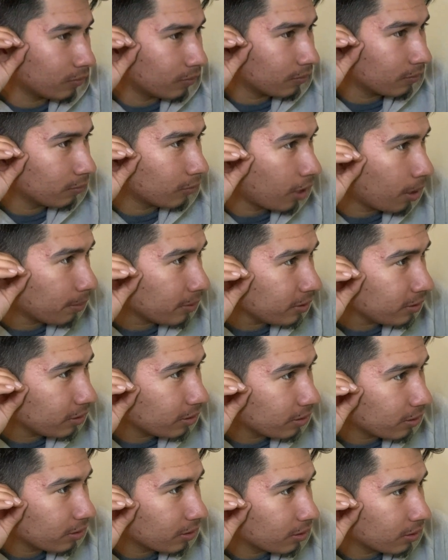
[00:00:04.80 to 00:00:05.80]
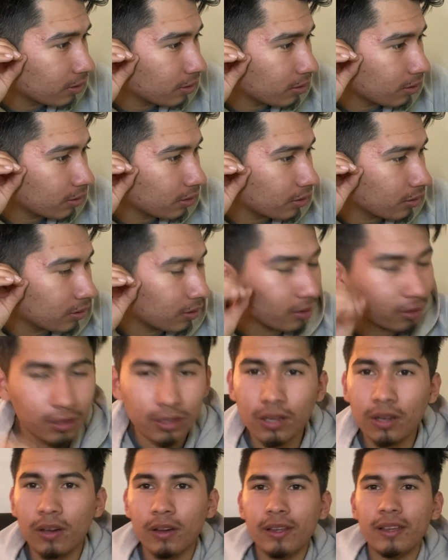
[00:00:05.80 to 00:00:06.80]
What happened?
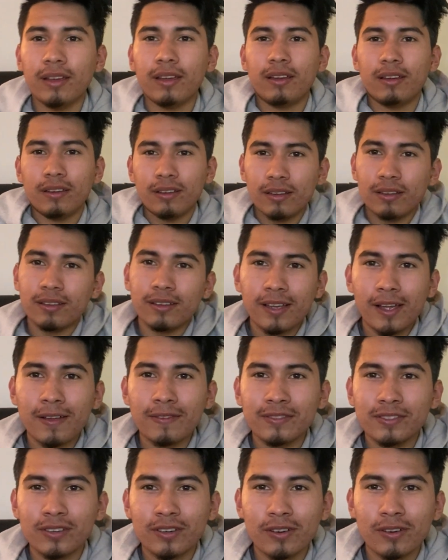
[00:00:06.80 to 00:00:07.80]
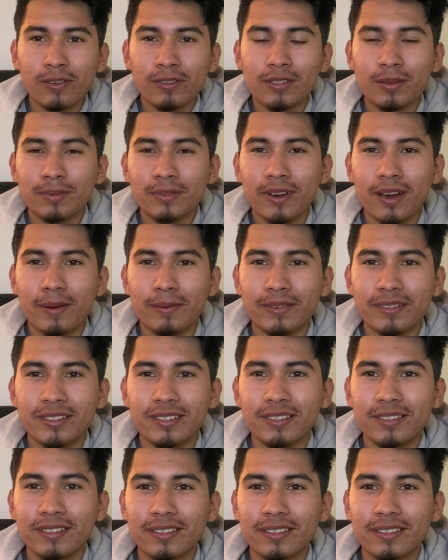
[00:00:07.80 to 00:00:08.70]
Oh yeah, up 0 subscribers.